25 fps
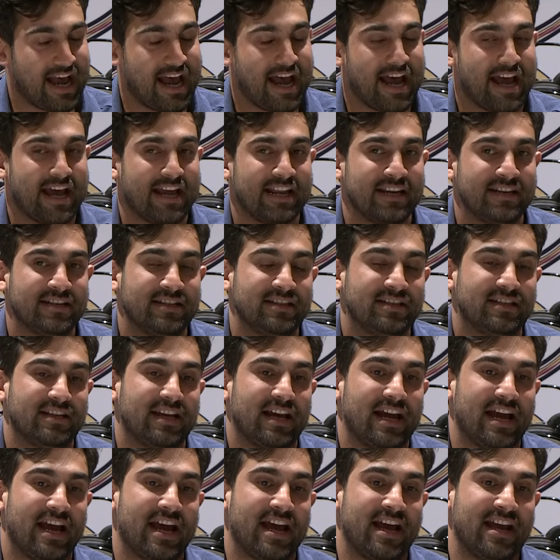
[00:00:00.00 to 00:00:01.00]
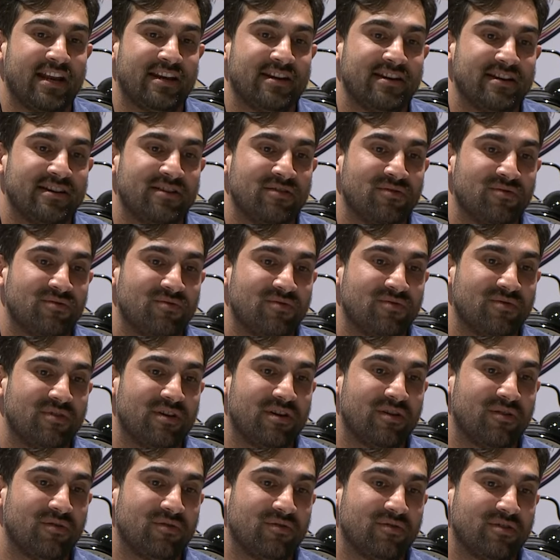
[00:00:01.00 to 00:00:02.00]
And
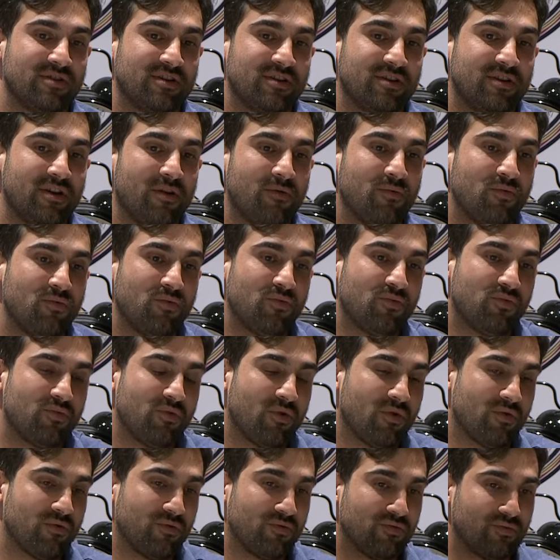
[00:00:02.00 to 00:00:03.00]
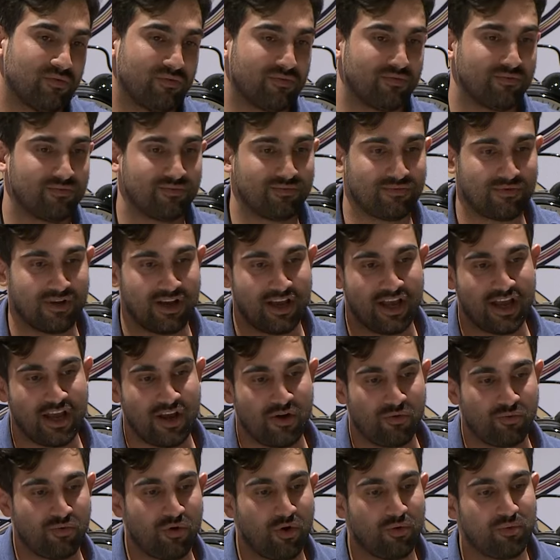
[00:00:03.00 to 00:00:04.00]
you know,
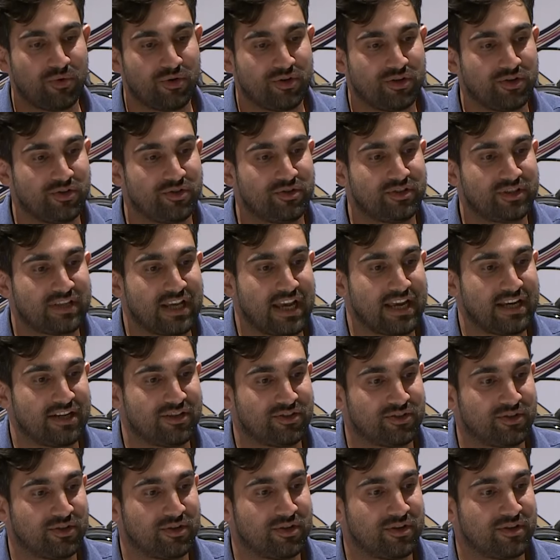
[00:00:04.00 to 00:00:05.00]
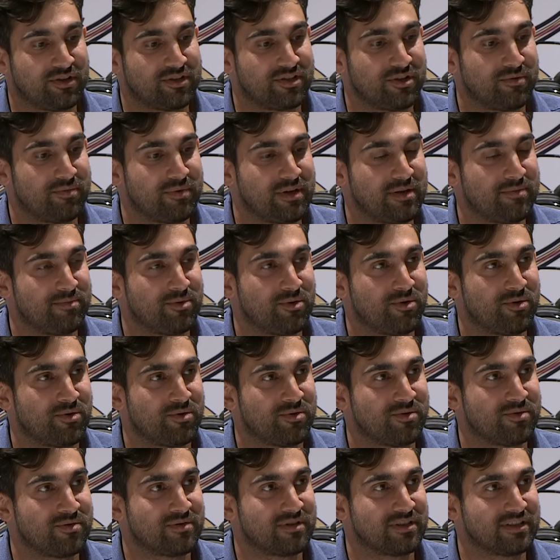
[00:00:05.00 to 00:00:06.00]
what would you say to
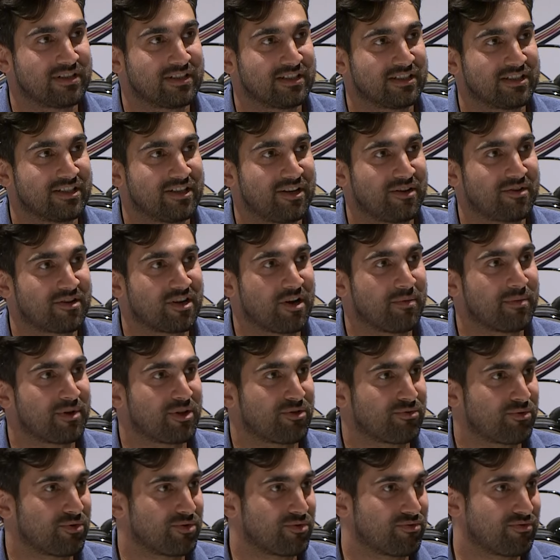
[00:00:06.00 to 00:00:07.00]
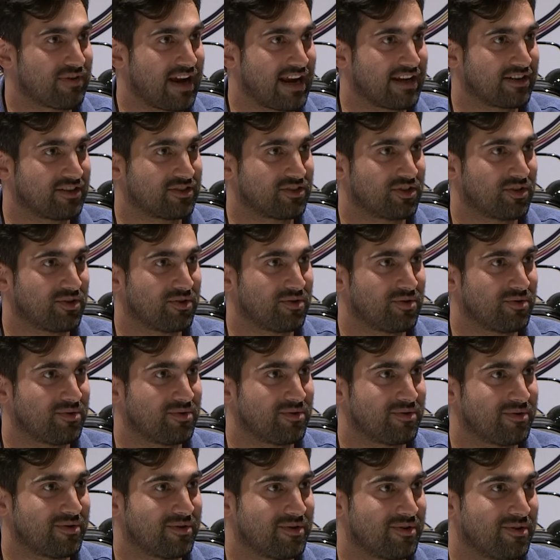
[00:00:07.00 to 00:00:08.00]
people, you know, coming through the ranks
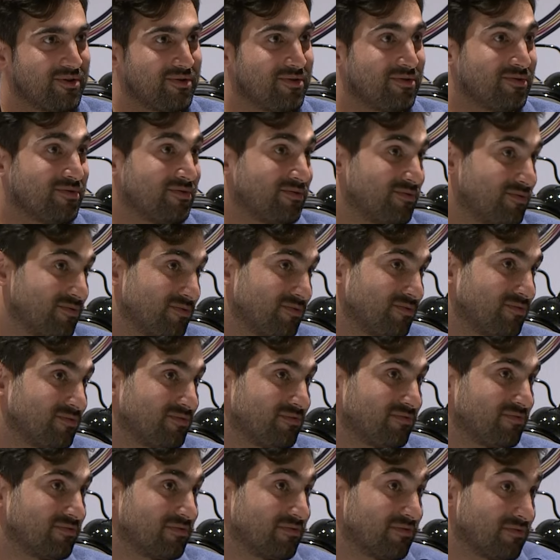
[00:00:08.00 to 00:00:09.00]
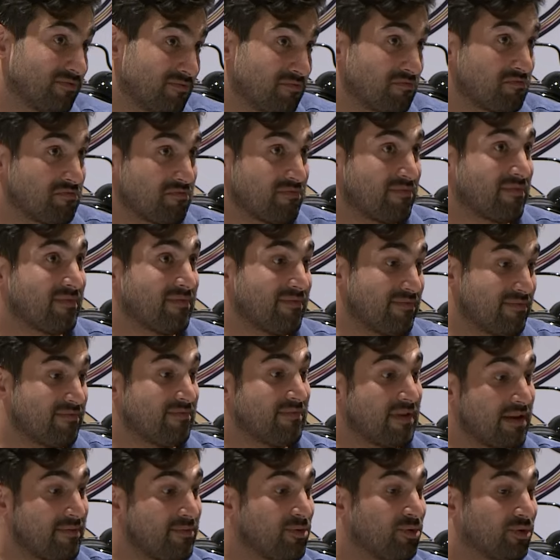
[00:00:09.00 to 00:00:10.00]
who
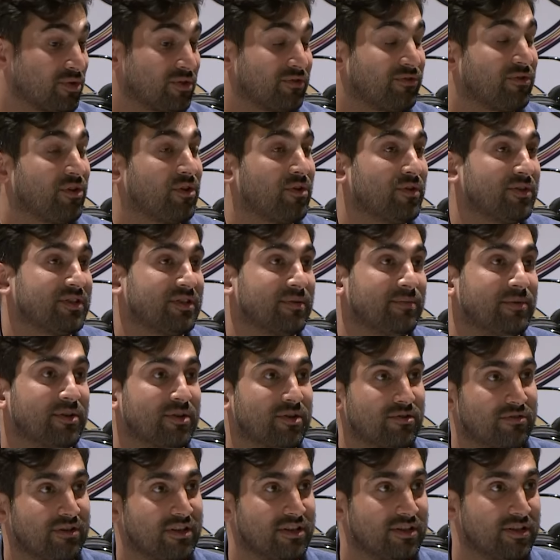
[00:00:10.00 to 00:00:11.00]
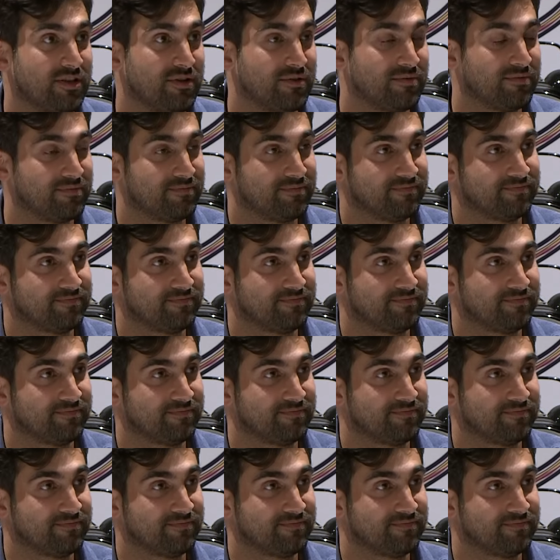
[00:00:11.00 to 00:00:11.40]
maybe want to follow a similar career to you?